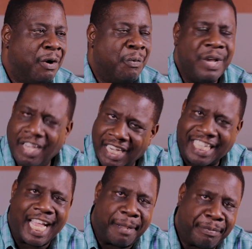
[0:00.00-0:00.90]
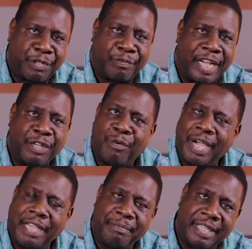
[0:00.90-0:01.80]
we are captured right
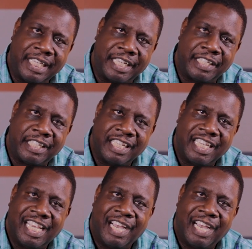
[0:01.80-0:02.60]
away because